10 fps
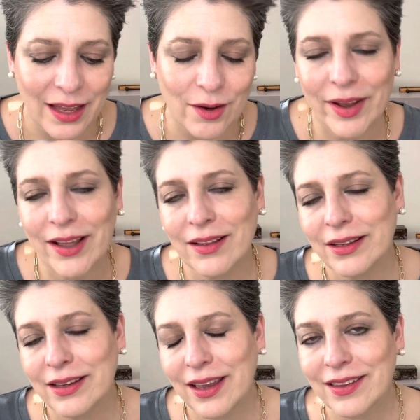well,
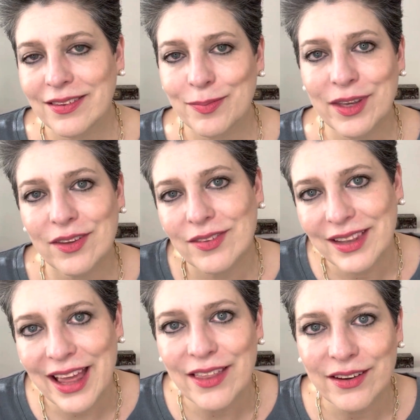I guess because
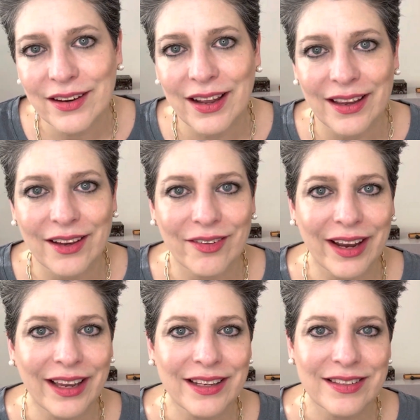leather-like,
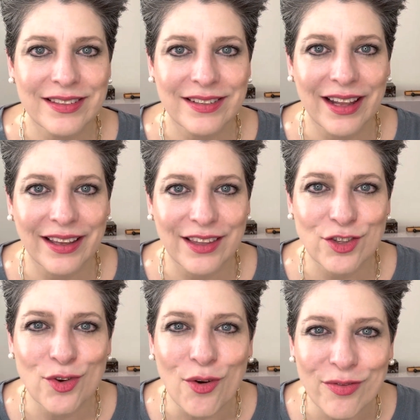right? It's like the
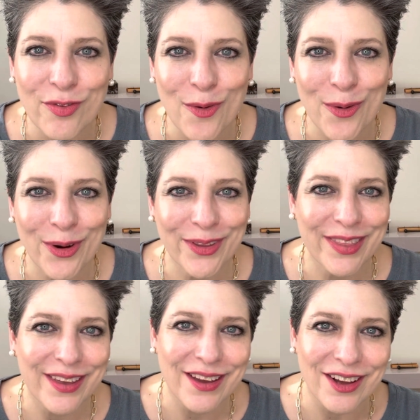Tom Ford.
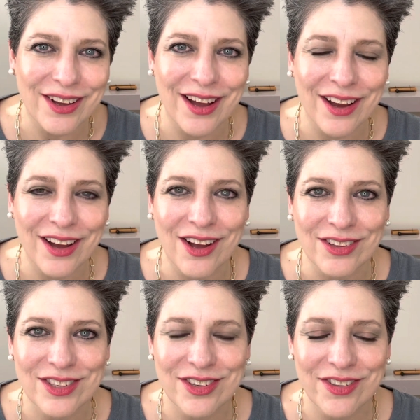They
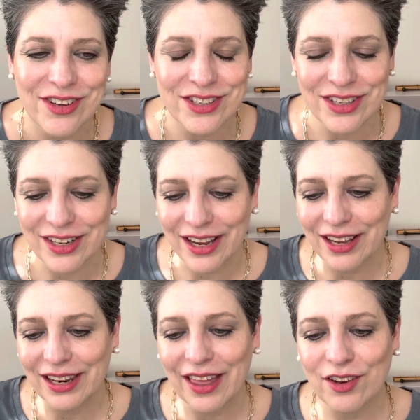also, there's like
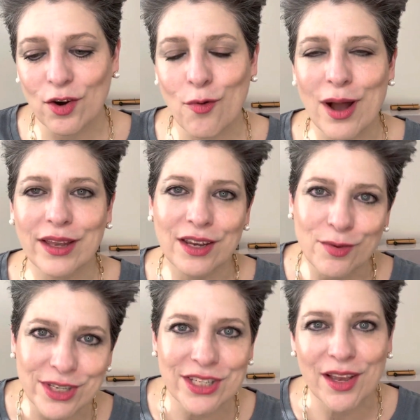a leather quality
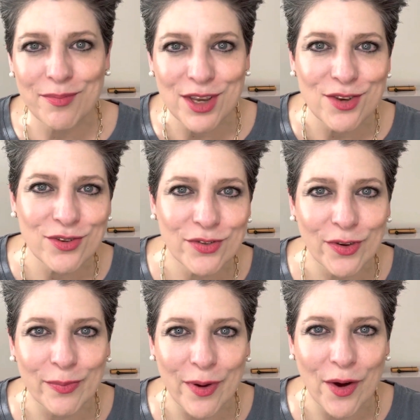which can be used
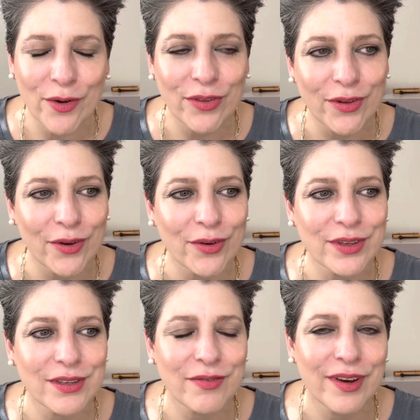for both. So
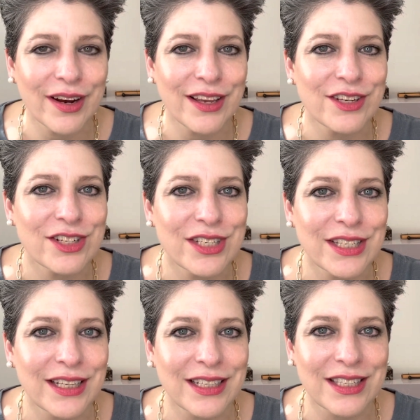it's a very
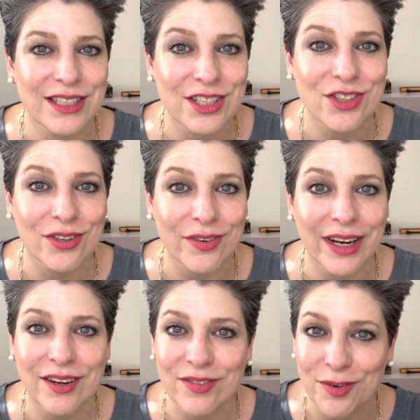interesting decision,
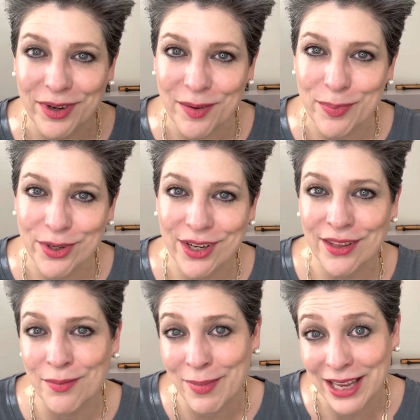right? If you want to put it
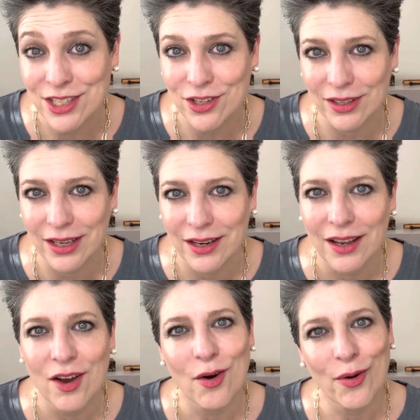in the masculine
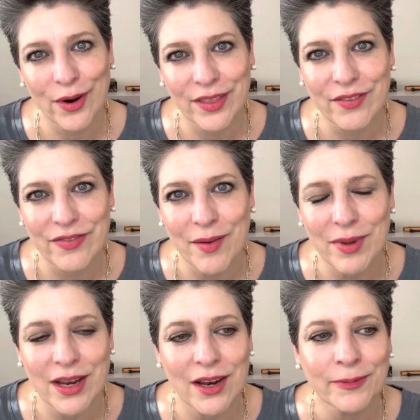or in the
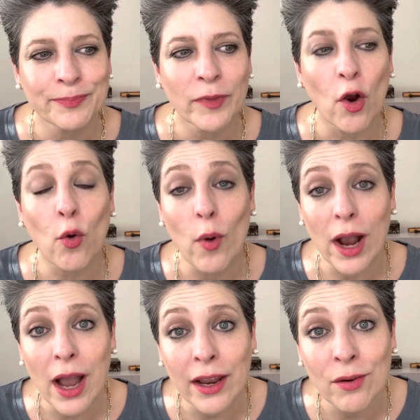feminine, or
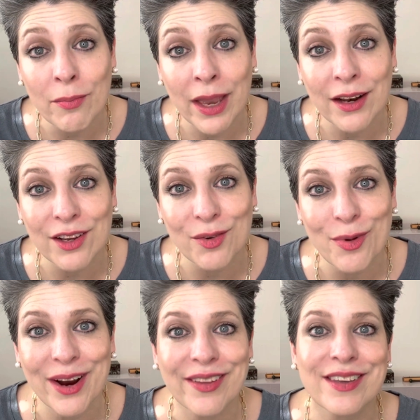what kind of man could
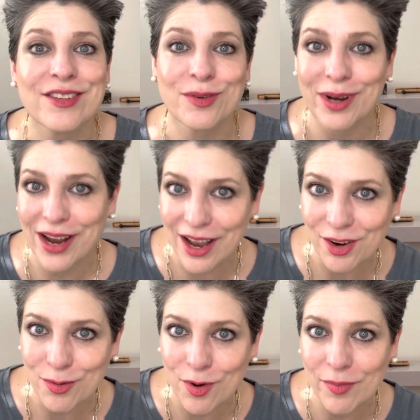wear this, or what kind
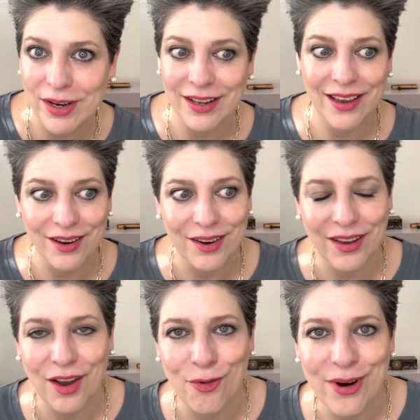of woman
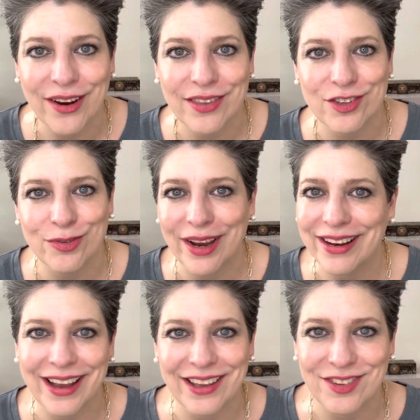can wear this, right?
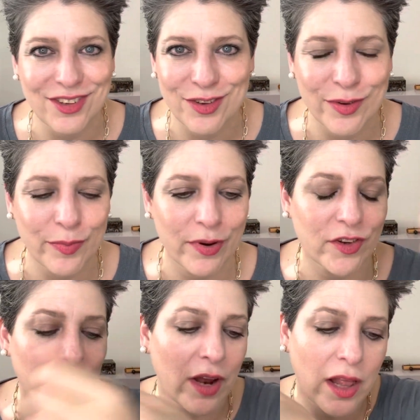It has to do with
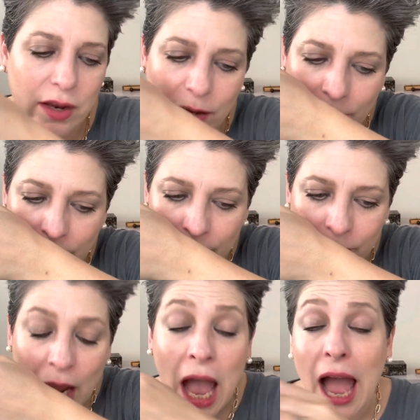personality.
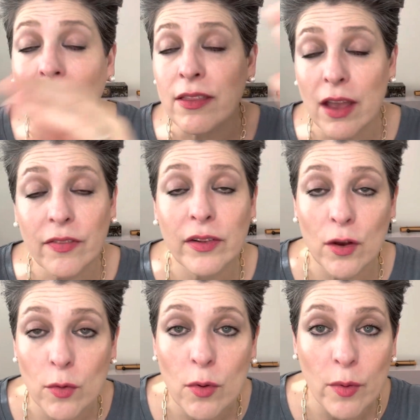I definitely
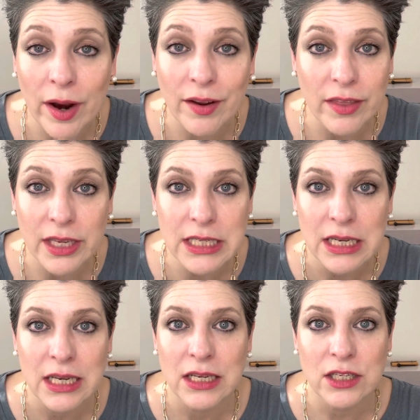will wear this.
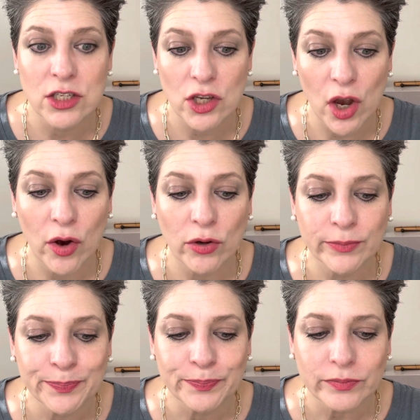So